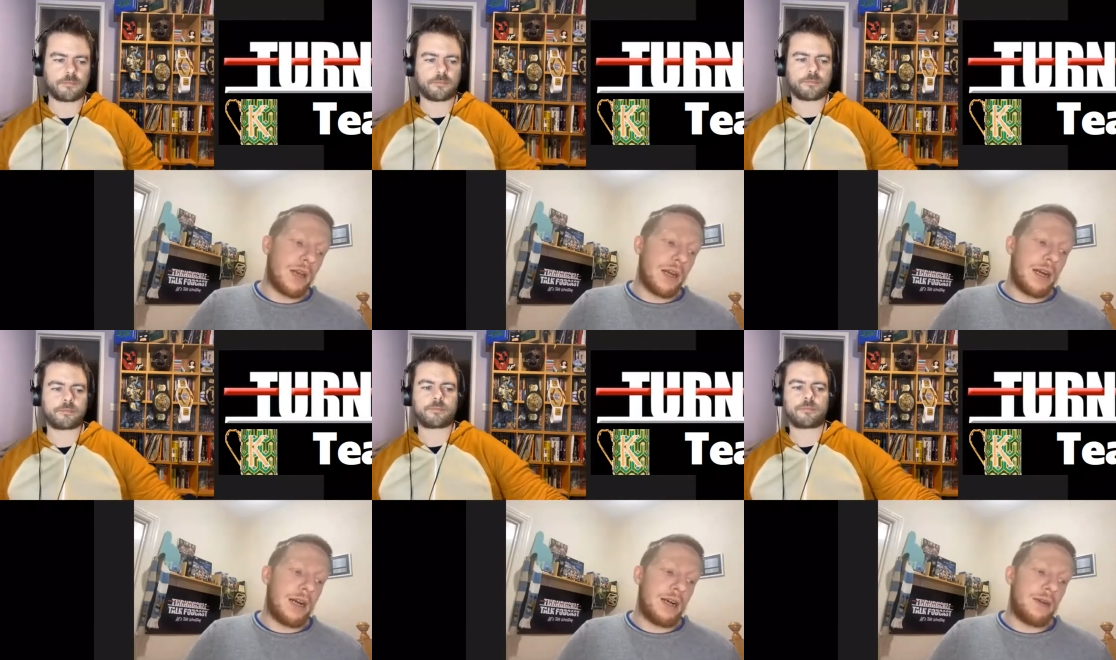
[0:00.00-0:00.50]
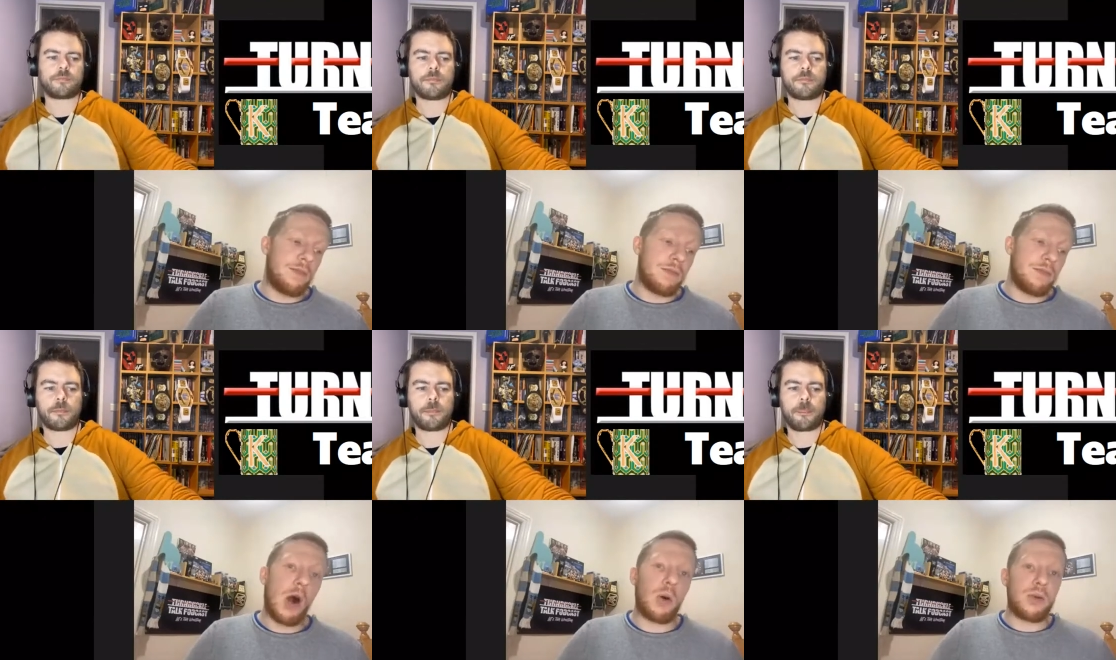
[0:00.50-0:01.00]

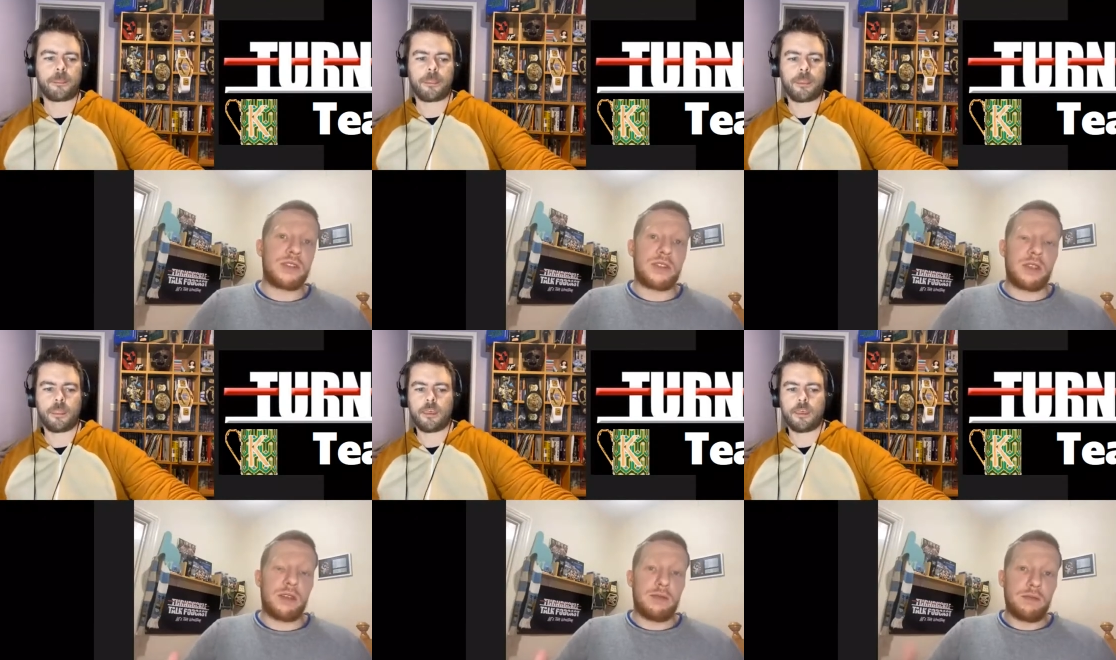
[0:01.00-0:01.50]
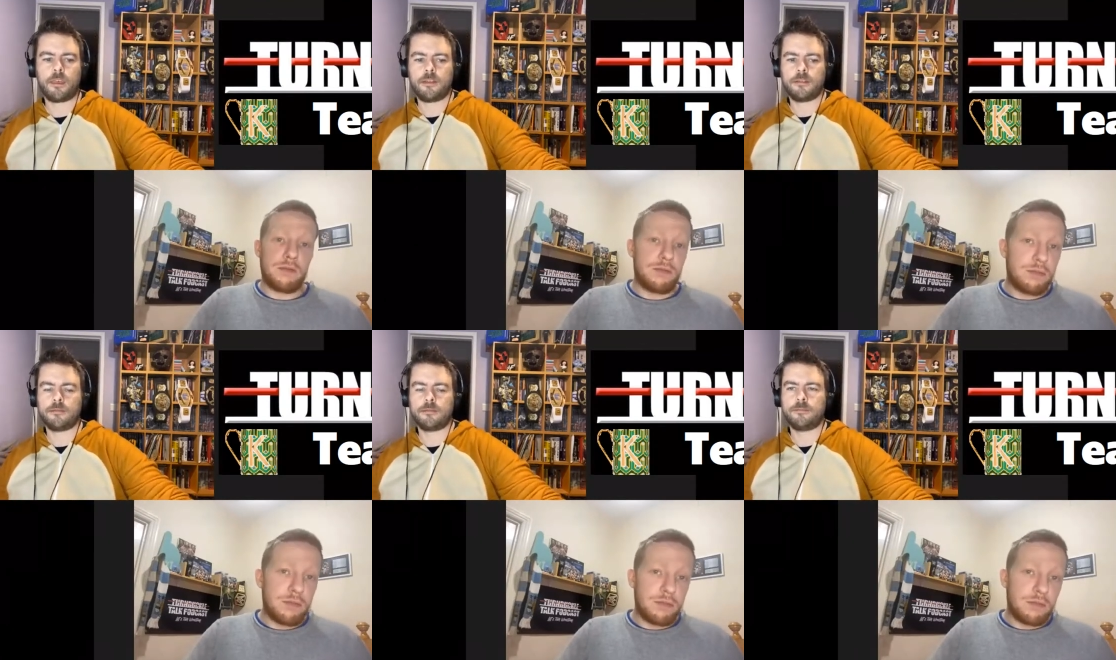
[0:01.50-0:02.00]
Speaker 1: um, host
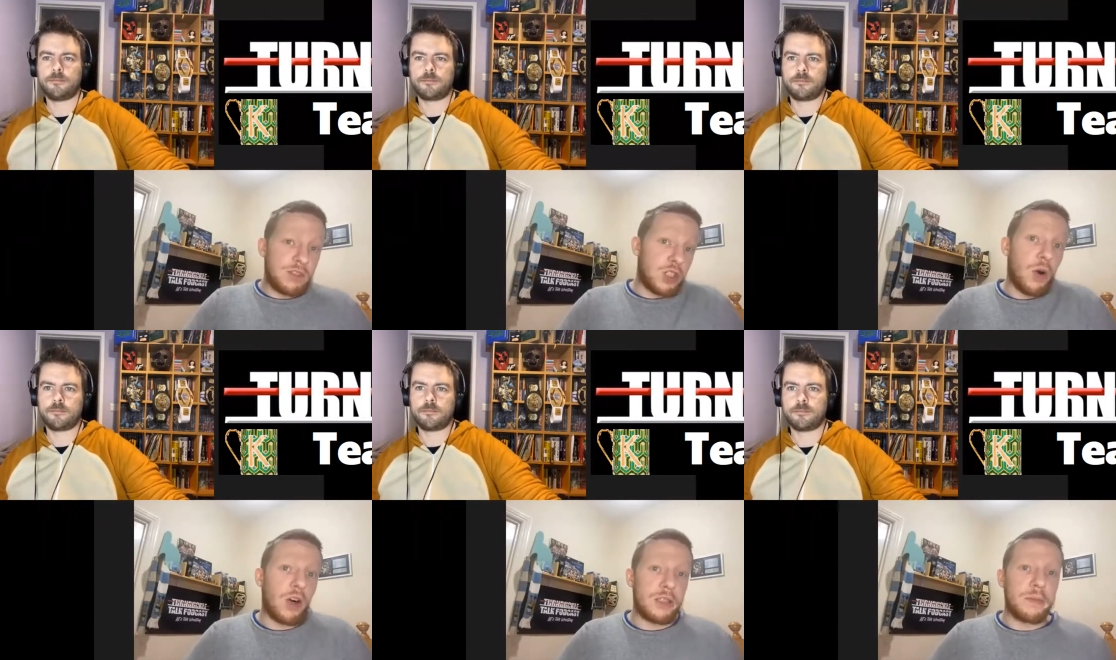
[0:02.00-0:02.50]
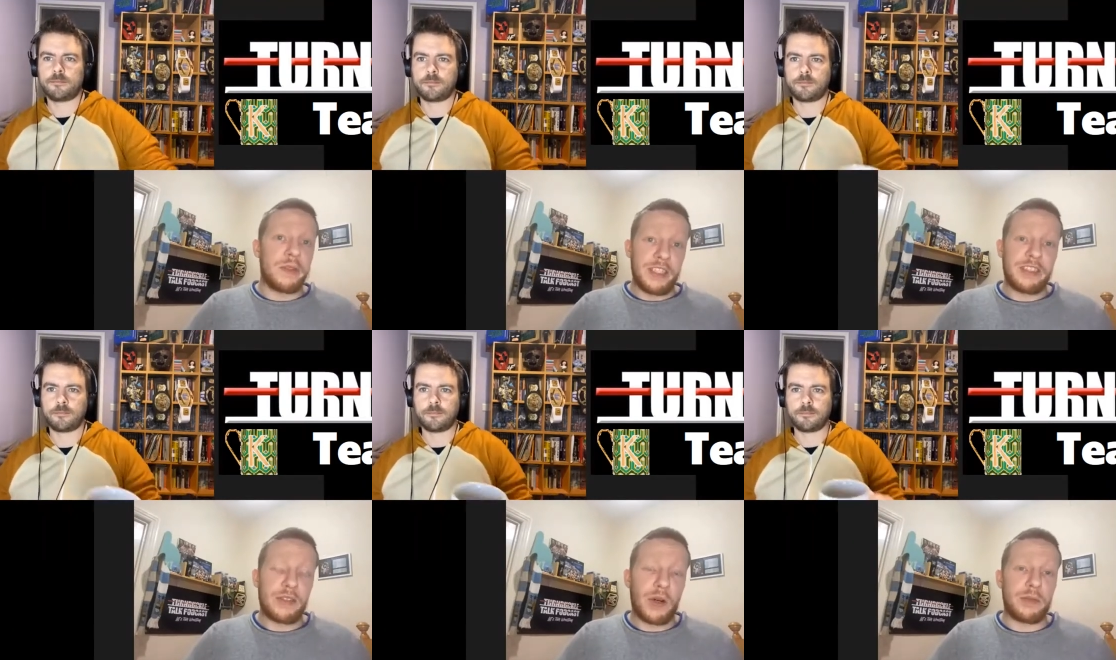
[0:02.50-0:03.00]
the
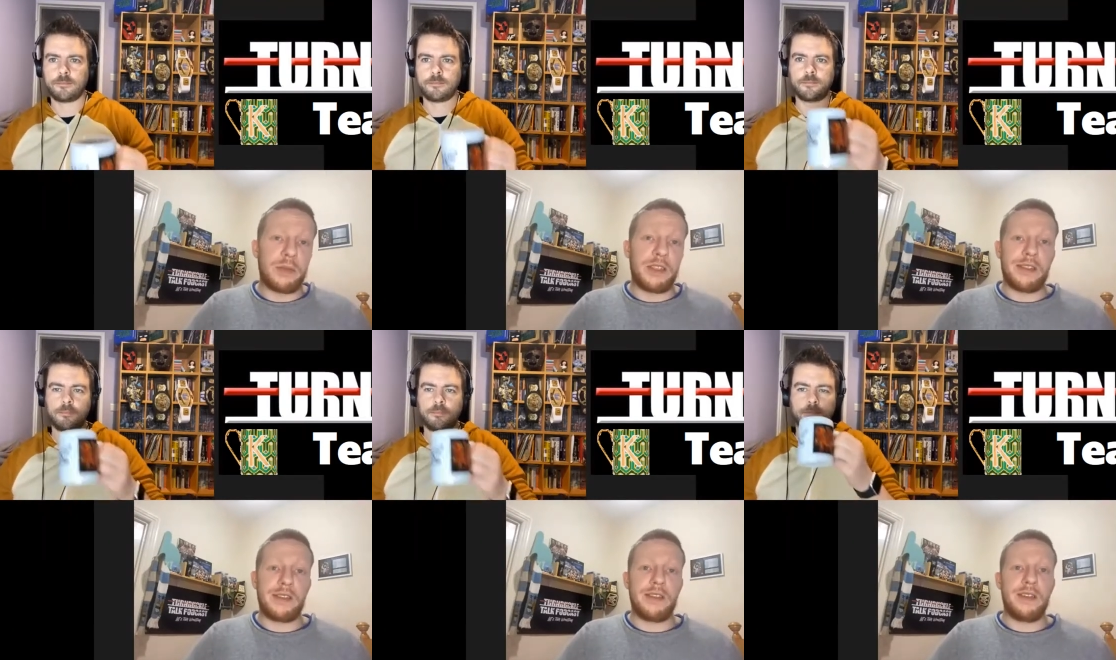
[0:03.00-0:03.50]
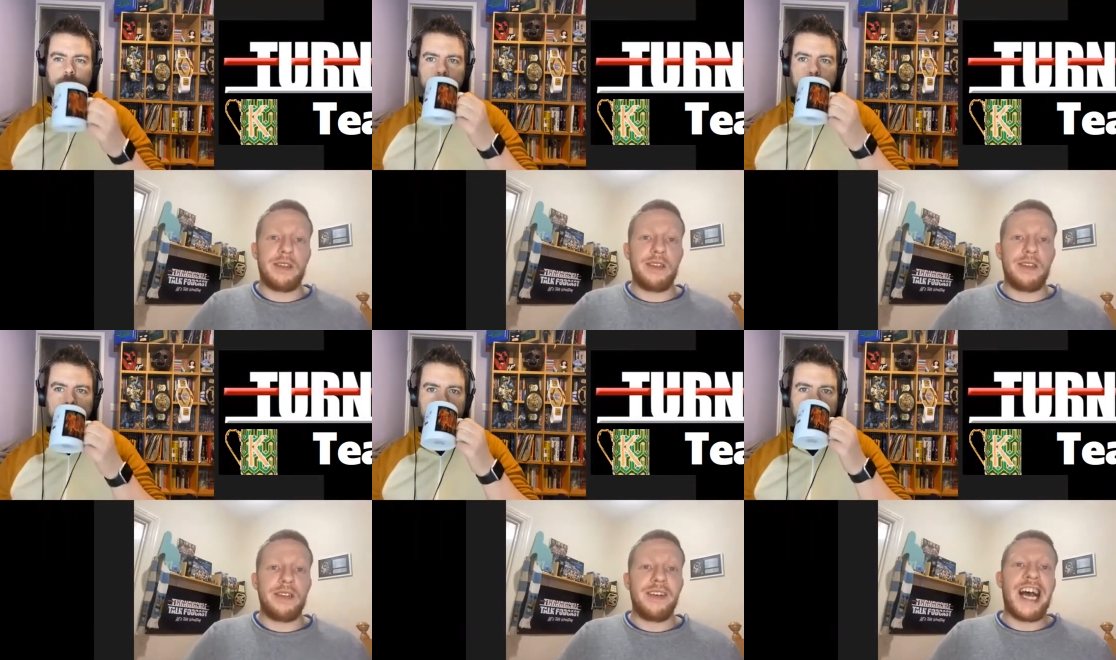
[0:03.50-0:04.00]
tournament, this tournament.
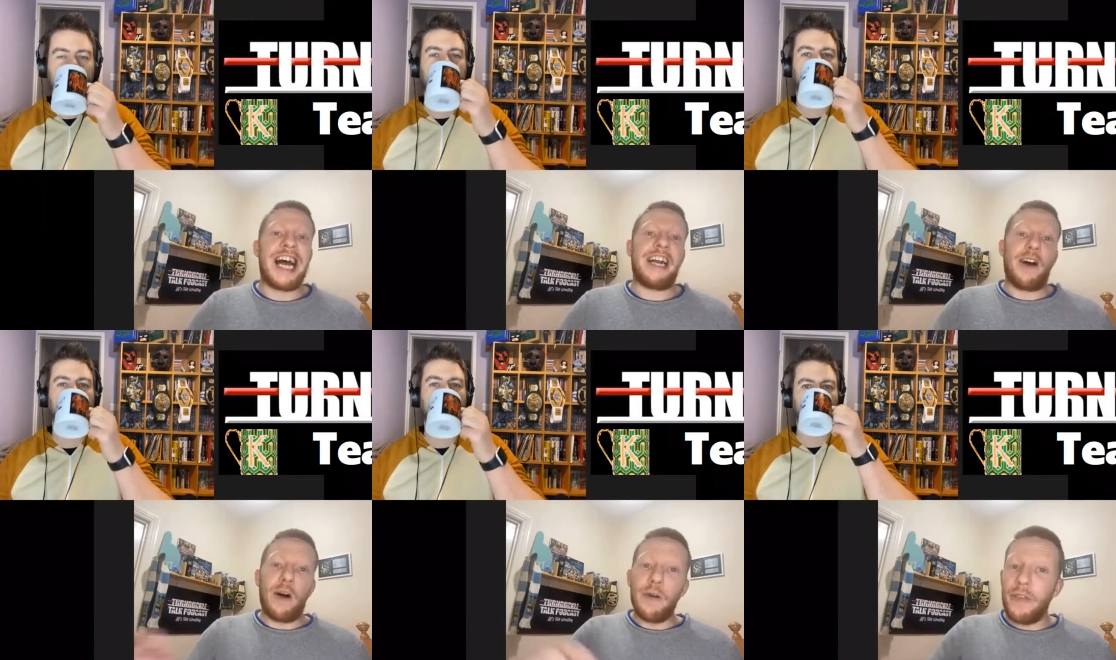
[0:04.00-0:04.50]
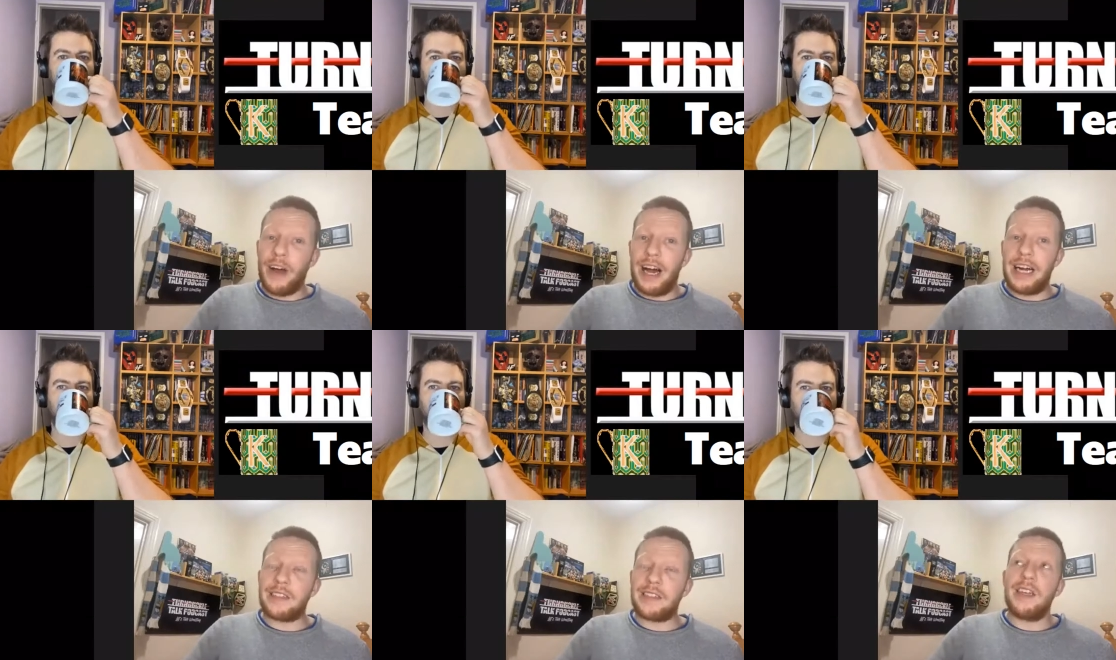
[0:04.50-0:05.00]
Right. And on
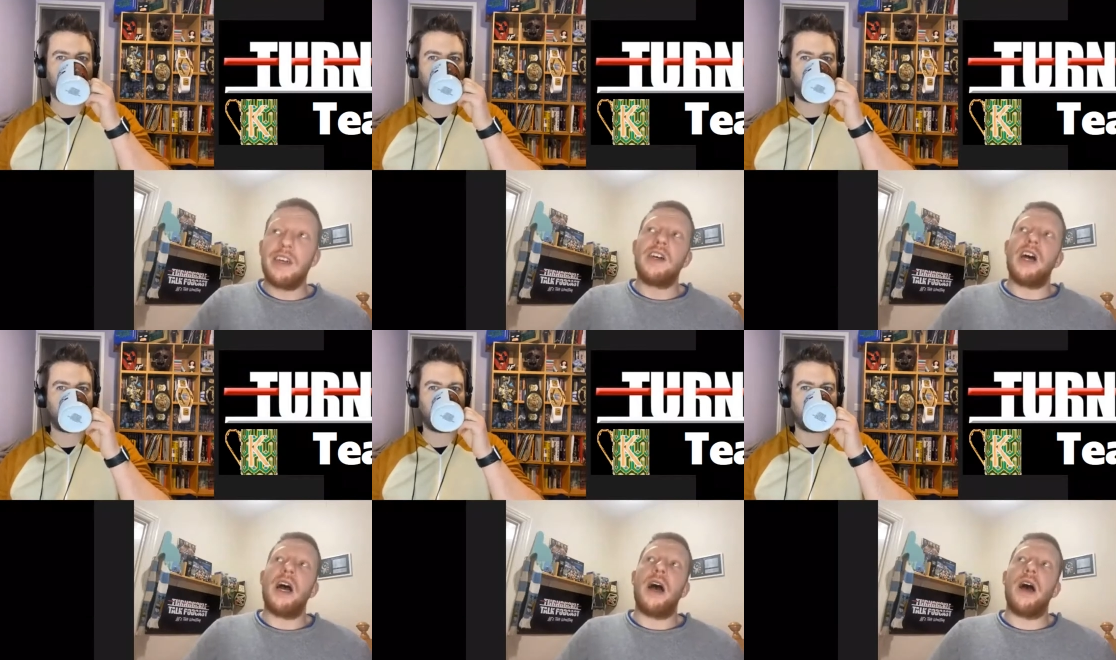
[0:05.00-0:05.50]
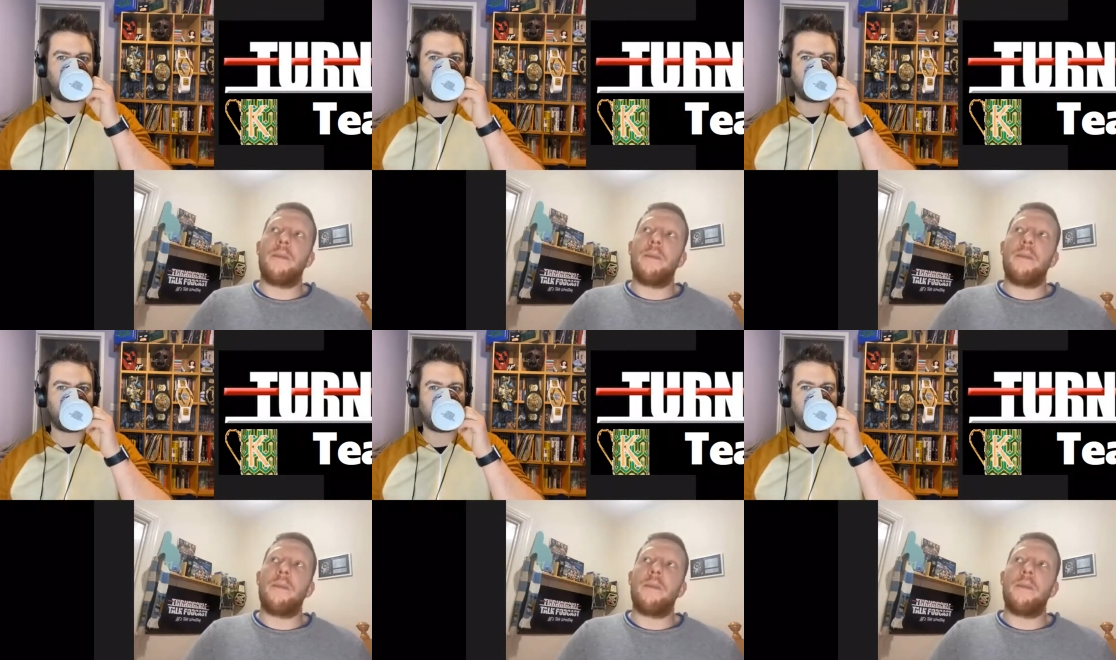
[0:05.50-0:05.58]
that, uh,